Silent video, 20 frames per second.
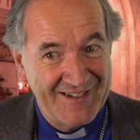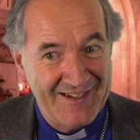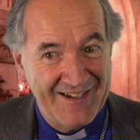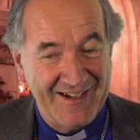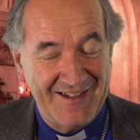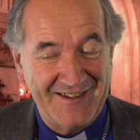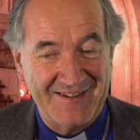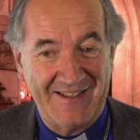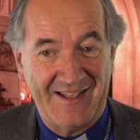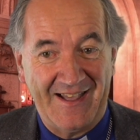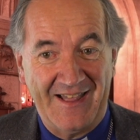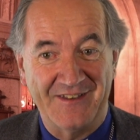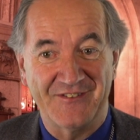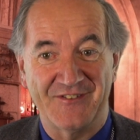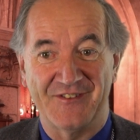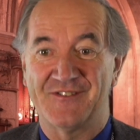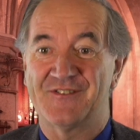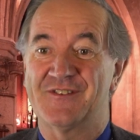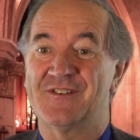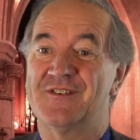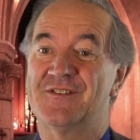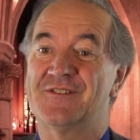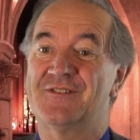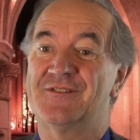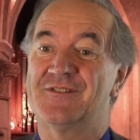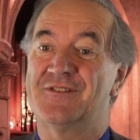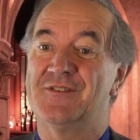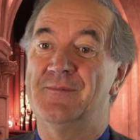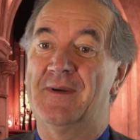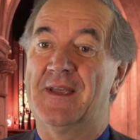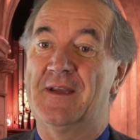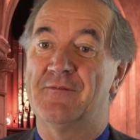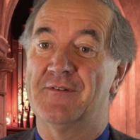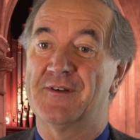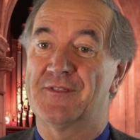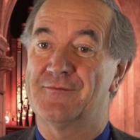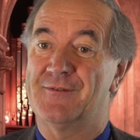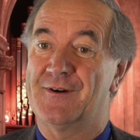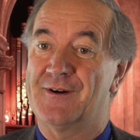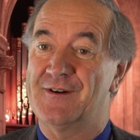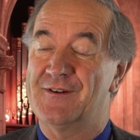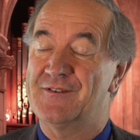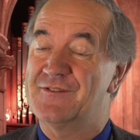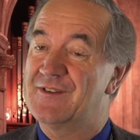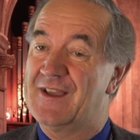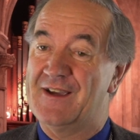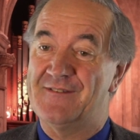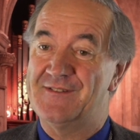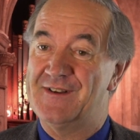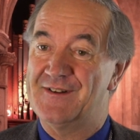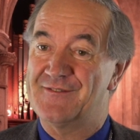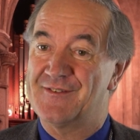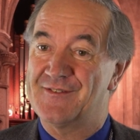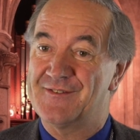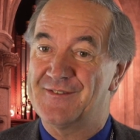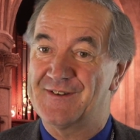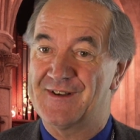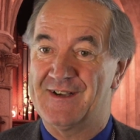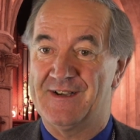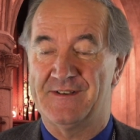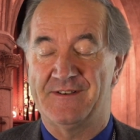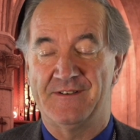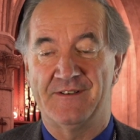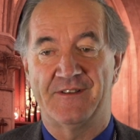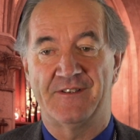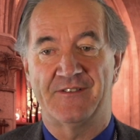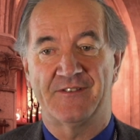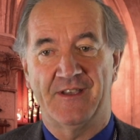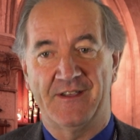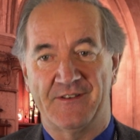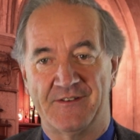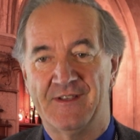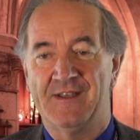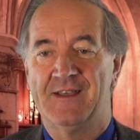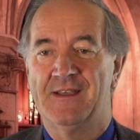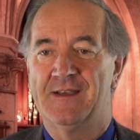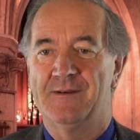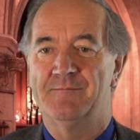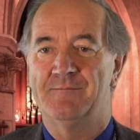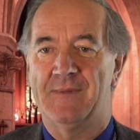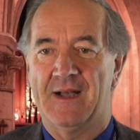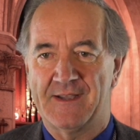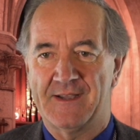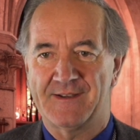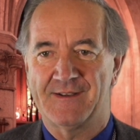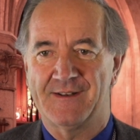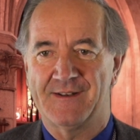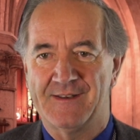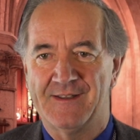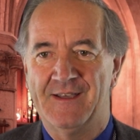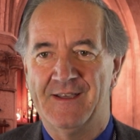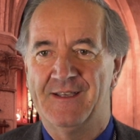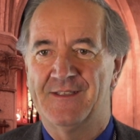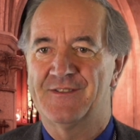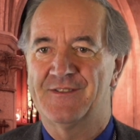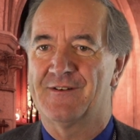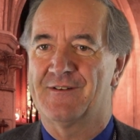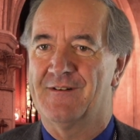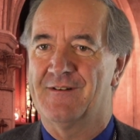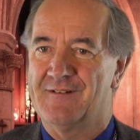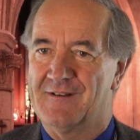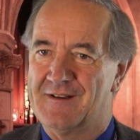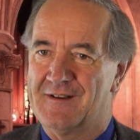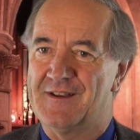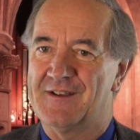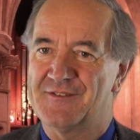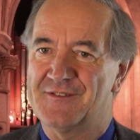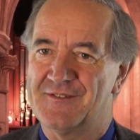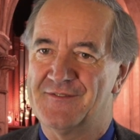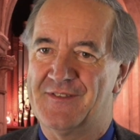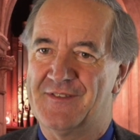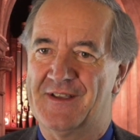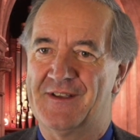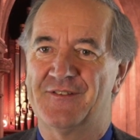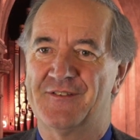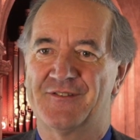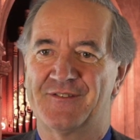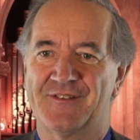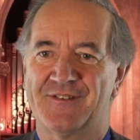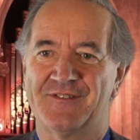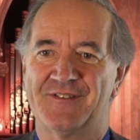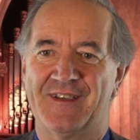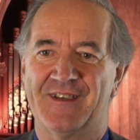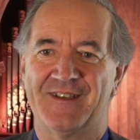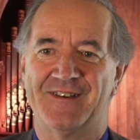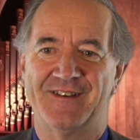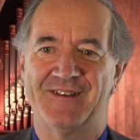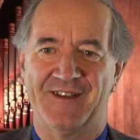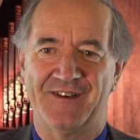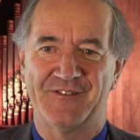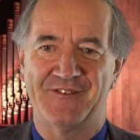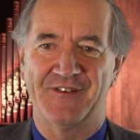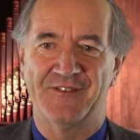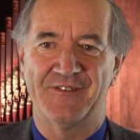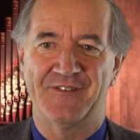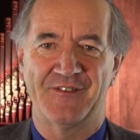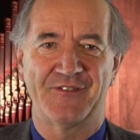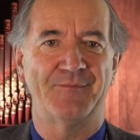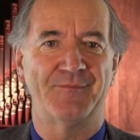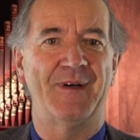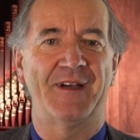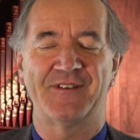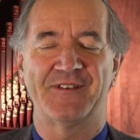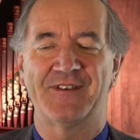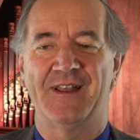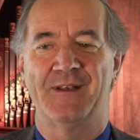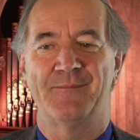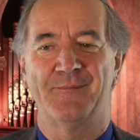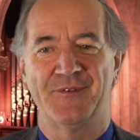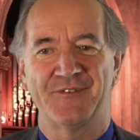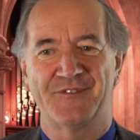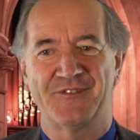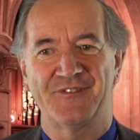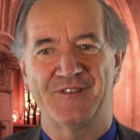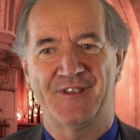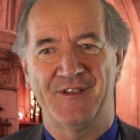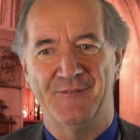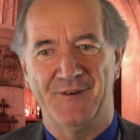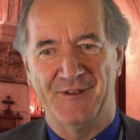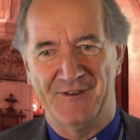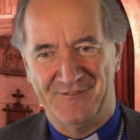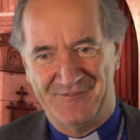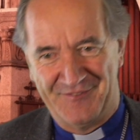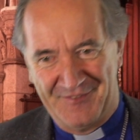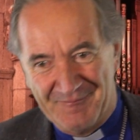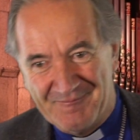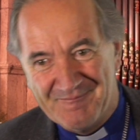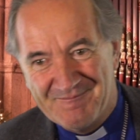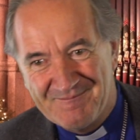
And he handed it to me with words I've never forgotten. He said, "Michael, there are a lot of things to see in London. This might help you to see one of them."